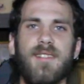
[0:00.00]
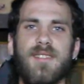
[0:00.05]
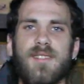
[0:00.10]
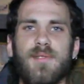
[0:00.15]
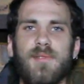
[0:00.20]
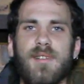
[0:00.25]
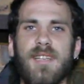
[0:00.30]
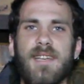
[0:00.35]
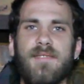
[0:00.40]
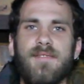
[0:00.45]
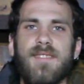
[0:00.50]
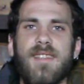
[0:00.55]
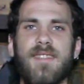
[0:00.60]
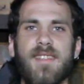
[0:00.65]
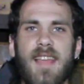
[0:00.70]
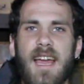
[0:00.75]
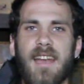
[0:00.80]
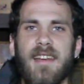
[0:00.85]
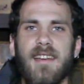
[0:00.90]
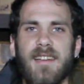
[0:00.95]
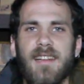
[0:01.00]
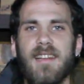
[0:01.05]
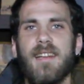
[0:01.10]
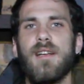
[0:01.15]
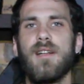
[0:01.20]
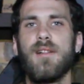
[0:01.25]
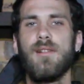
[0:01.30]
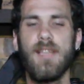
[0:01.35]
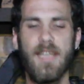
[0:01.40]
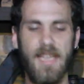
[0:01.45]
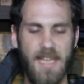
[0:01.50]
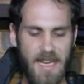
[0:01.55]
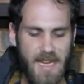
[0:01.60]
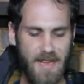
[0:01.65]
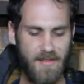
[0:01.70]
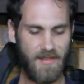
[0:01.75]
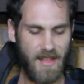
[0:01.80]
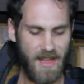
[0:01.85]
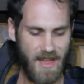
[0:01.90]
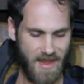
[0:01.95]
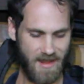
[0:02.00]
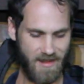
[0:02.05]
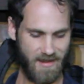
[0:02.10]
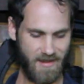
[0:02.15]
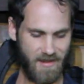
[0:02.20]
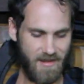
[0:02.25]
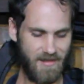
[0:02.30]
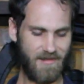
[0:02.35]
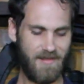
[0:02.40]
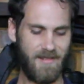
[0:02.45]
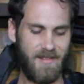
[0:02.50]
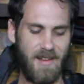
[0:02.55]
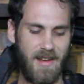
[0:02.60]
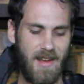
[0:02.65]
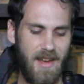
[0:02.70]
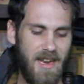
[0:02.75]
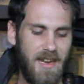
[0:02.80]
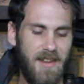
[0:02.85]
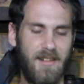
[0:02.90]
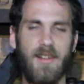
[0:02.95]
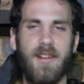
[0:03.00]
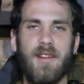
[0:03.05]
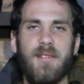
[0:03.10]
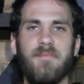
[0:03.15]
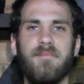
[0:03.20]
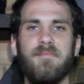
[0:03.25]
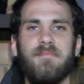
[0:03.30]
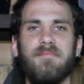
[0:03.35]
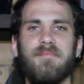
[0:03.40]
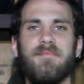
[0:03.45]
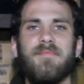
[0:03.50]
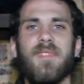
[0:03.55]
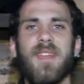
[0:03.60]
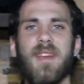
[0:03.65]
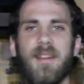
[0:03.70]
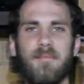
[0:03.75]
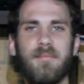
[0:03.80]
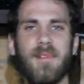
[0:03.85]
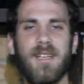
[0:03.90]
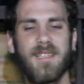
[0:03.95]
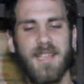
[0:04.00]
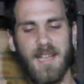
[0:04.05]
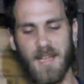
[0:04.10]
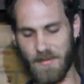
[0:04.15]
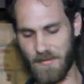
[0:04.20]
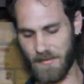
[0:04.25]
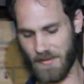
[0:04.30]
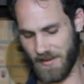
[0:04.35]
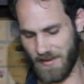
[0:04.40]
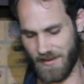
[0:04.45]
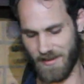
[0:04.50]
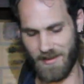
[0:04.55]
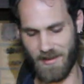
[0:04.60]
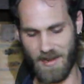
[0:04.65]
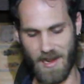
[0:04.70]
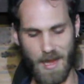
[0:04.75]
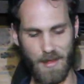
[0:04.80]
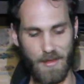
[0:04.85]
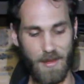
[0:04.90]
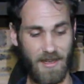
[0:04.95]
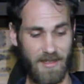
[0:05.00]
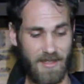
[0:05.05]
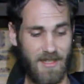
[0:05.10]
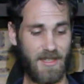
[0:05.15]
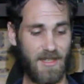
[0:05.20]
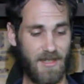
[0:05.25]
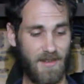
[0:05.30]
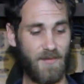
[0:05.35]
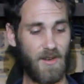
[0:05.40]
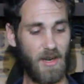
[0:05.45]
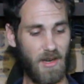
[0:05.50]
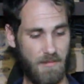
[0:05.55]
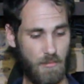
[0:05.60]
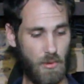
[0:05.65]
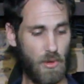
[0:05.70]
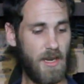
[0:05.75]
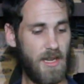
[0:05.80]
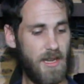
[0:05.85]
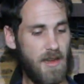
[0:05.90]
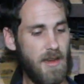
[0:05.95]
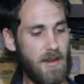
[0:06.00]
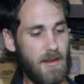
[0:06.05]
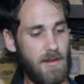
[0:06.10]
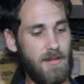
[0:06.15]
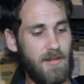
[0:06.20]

It sort of gives it that click in there. I don't know. Myself, I think it's just a very pretty gun.